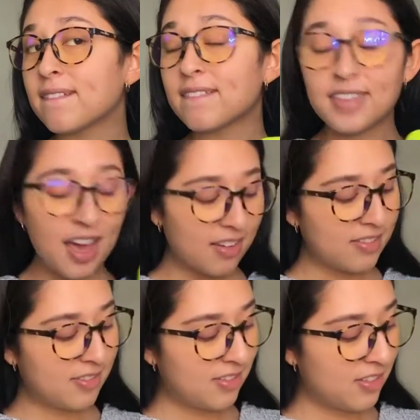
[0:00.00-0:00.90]
Yeah,
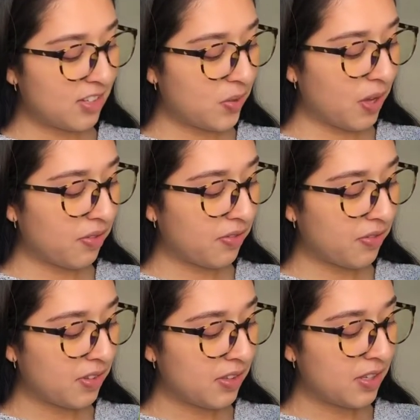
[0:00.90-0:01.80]
12.
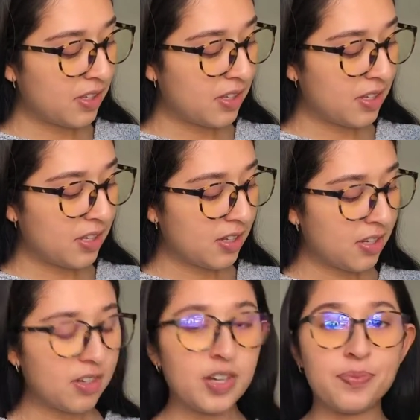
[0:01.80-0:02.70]

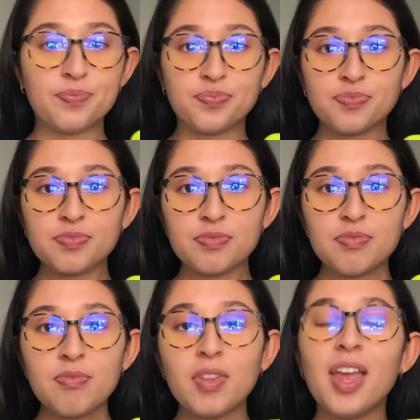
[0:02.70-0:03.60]
Great.
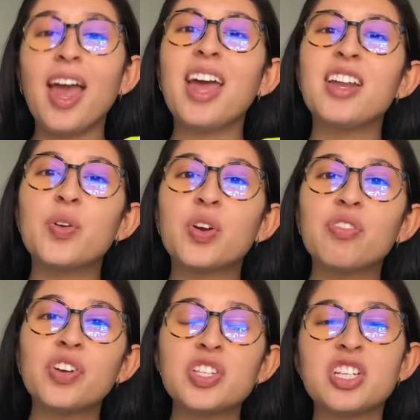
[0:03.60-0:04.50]
And in order
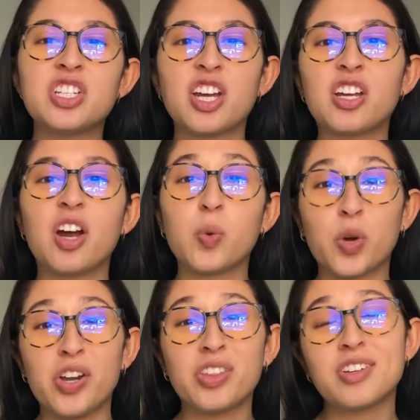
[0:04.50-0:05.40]
for us to check our
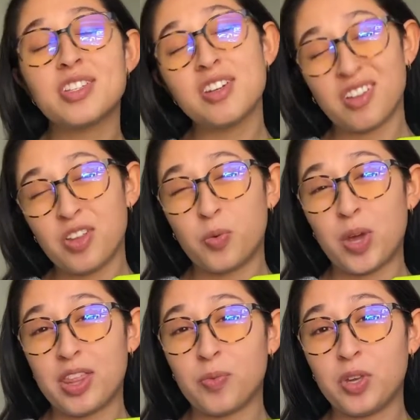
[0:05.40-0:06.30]
work, there's another way
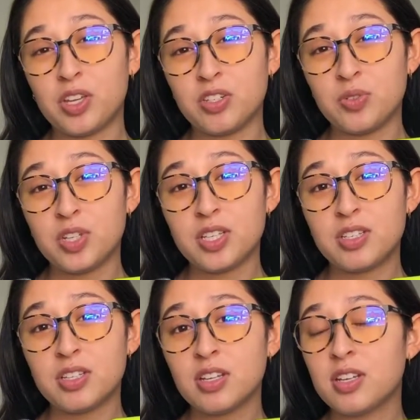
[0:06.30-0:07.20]
that we can do
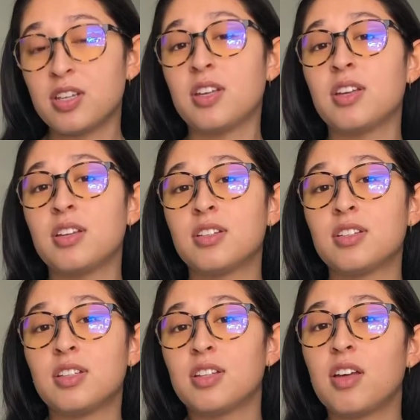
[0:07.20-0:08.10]
this.
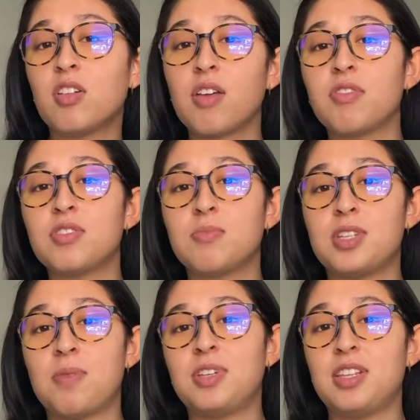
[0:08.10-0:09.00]
I'll give you some
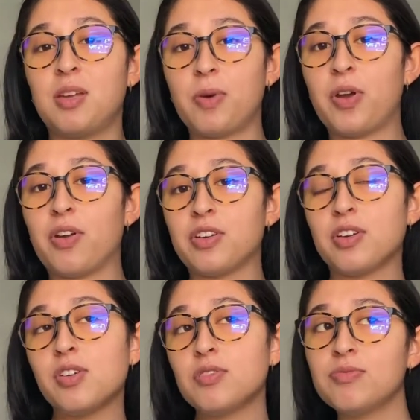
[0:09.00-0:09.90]
time to think about it on your
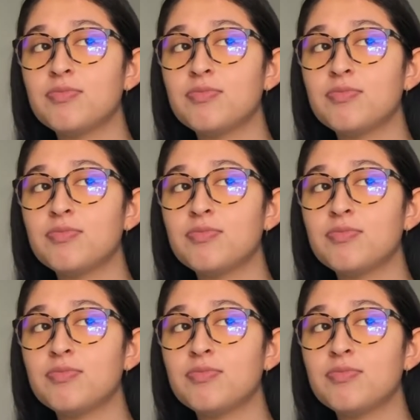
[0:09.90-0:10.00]
own.